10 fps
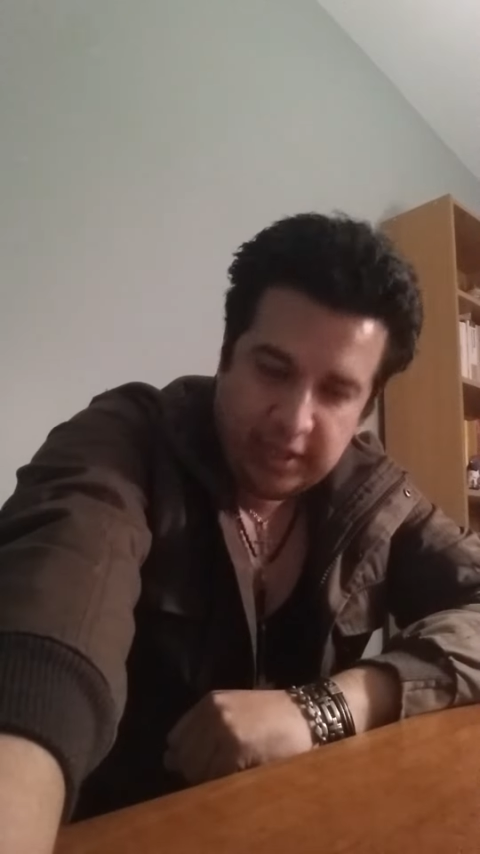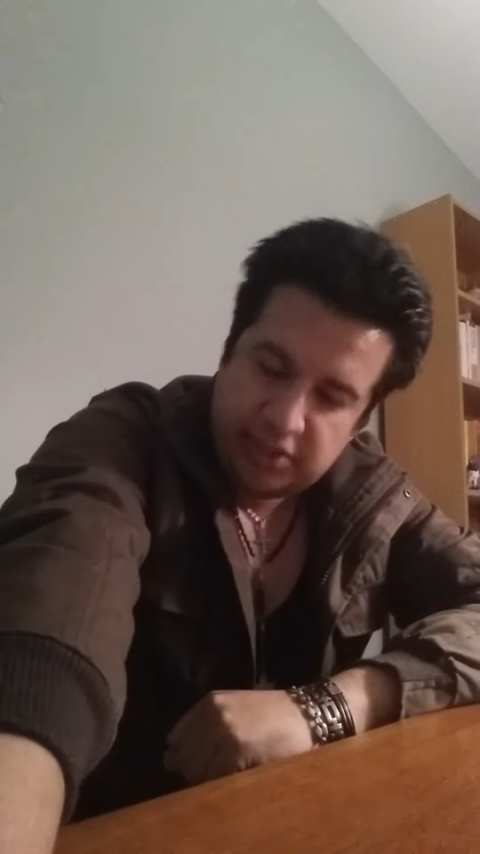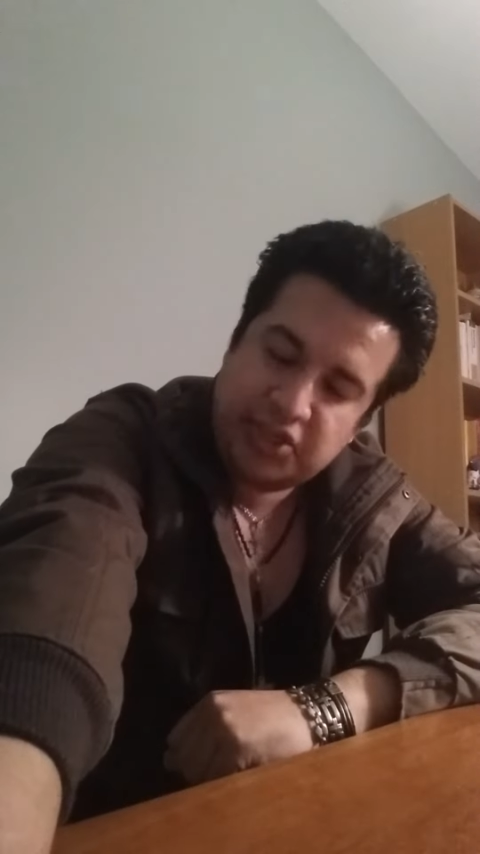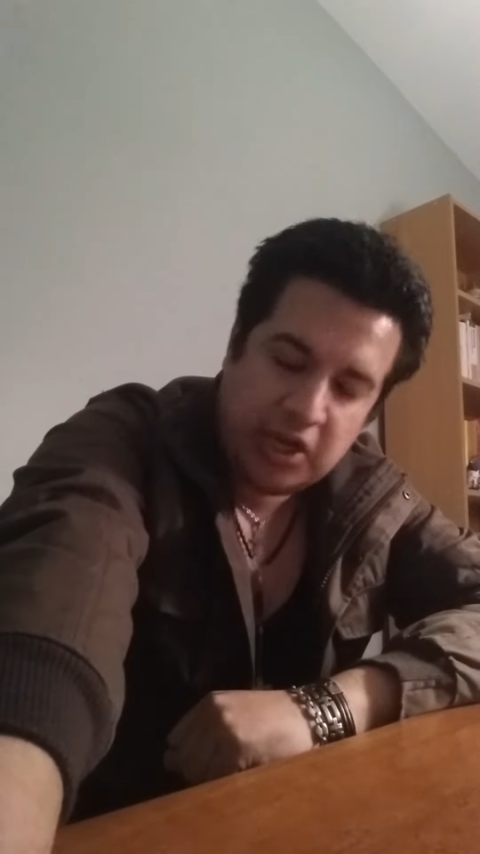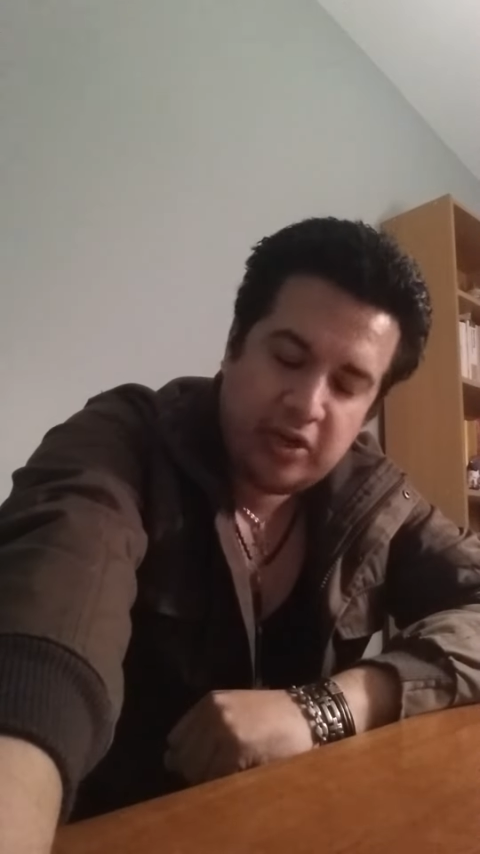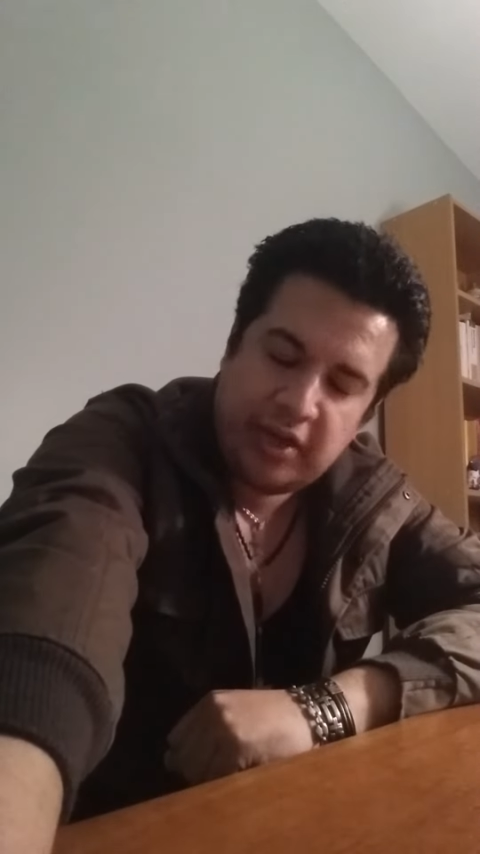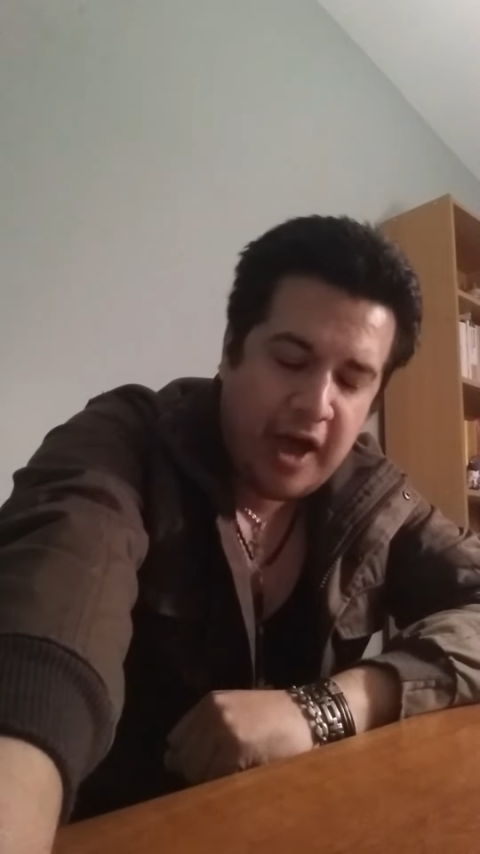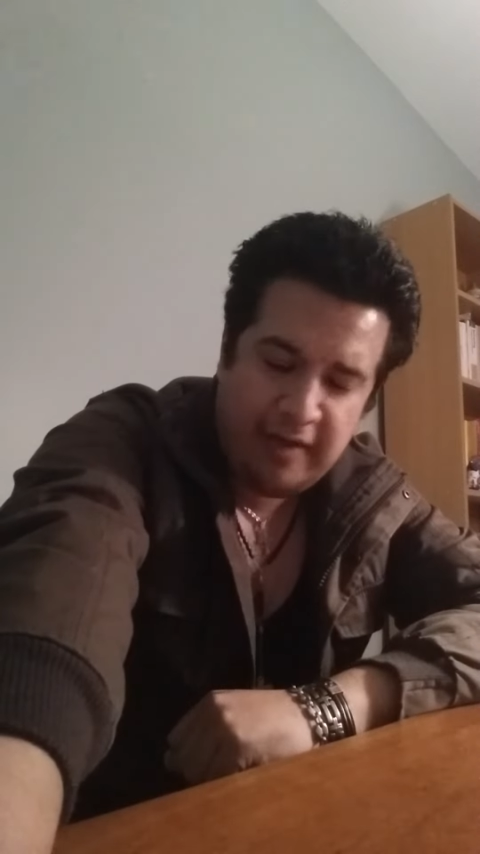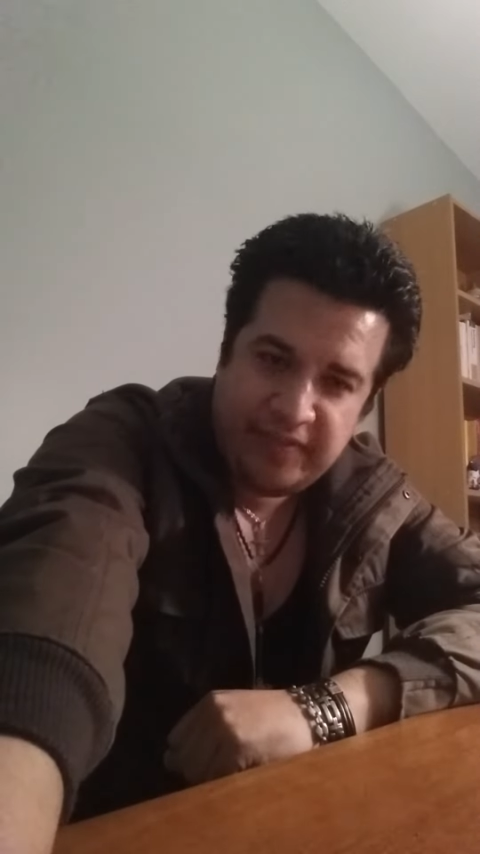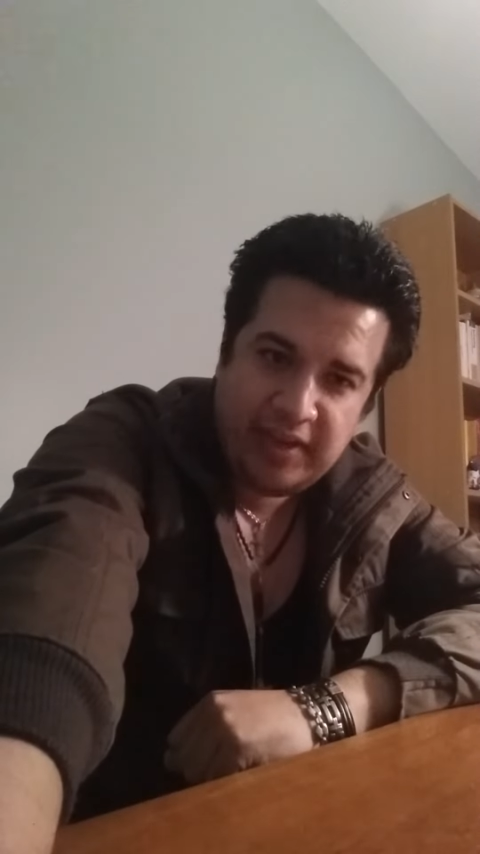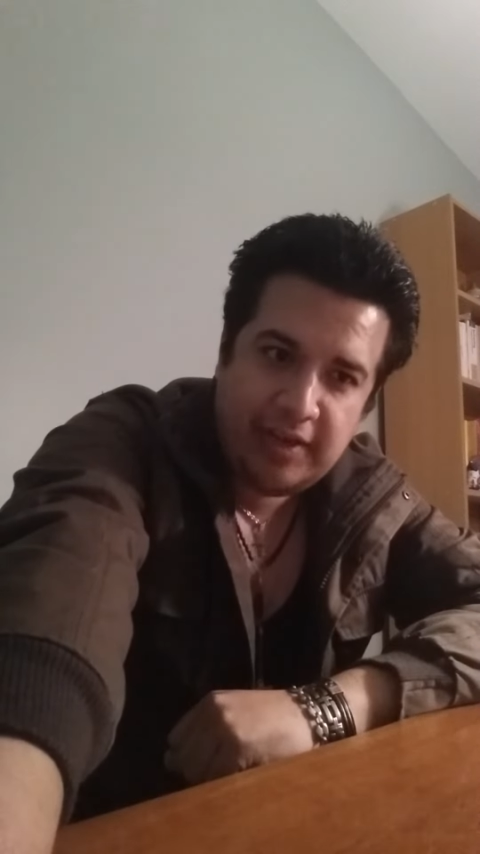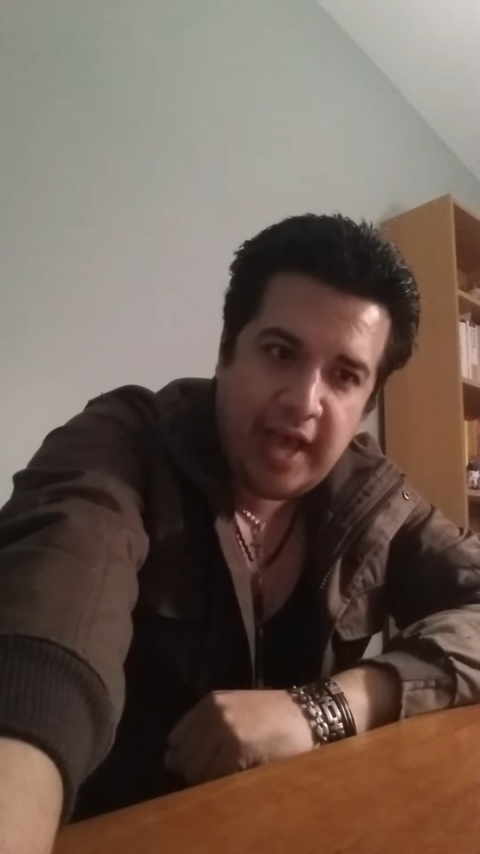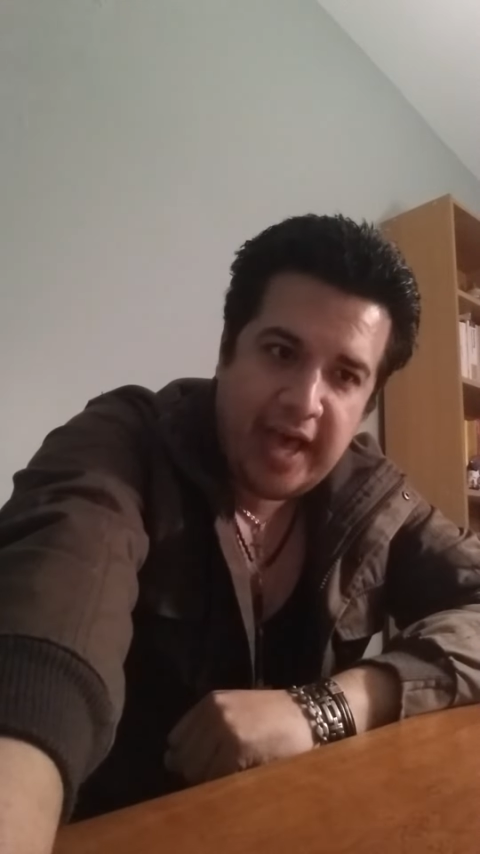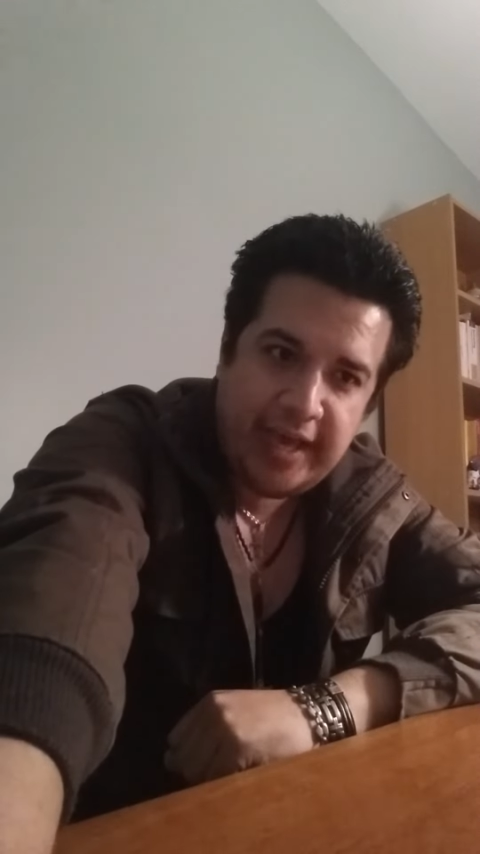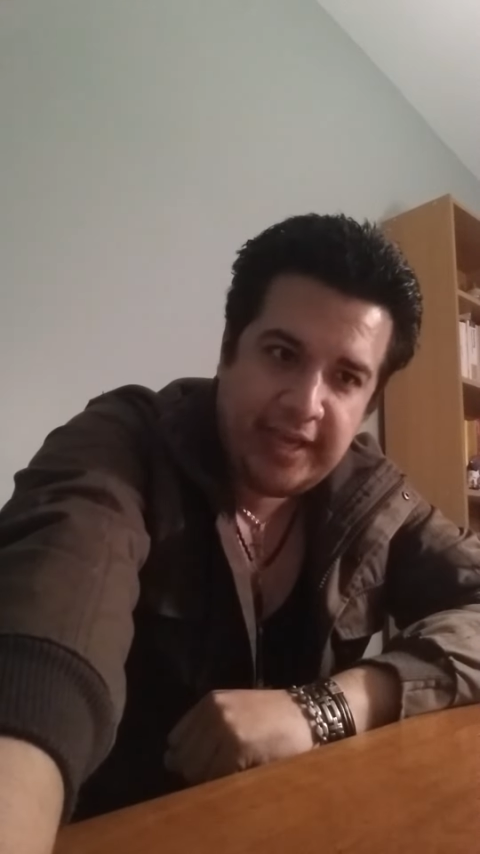you turn off the
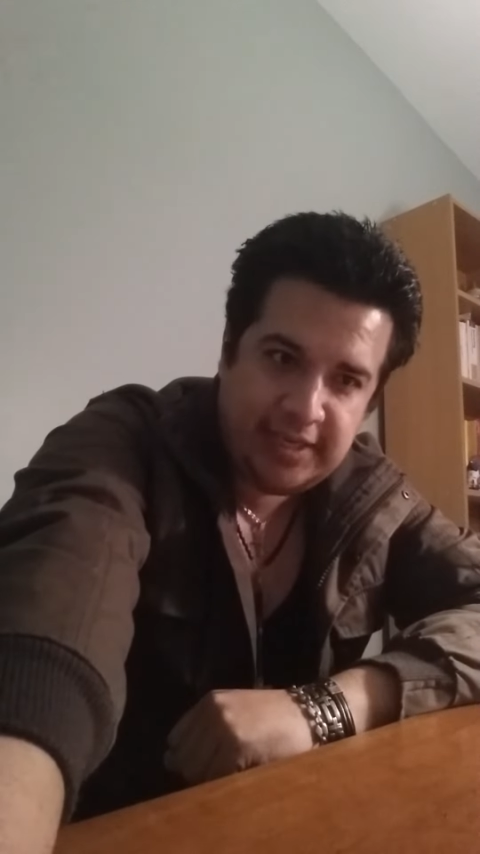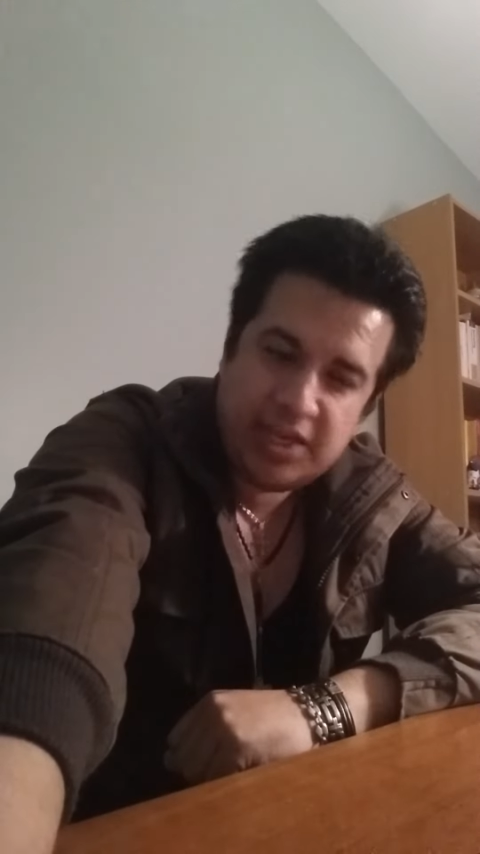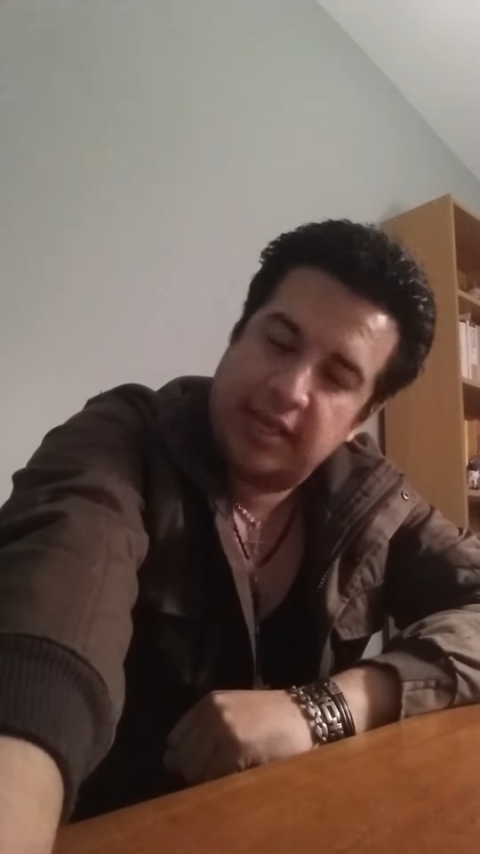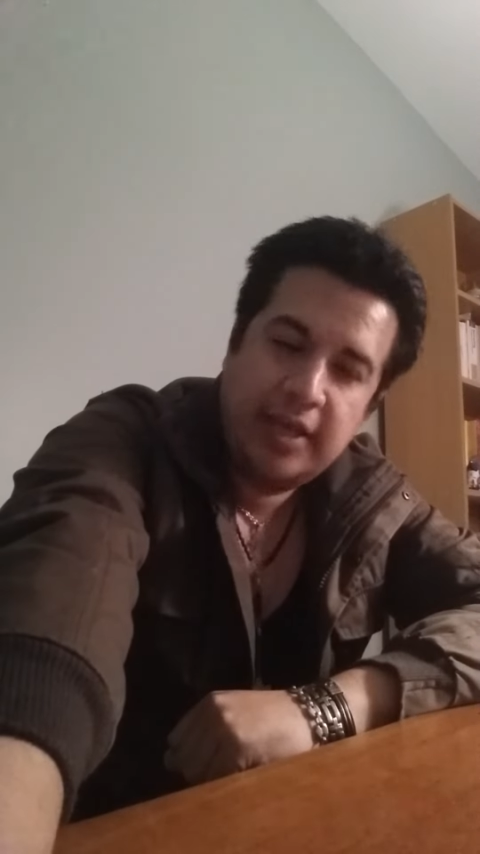light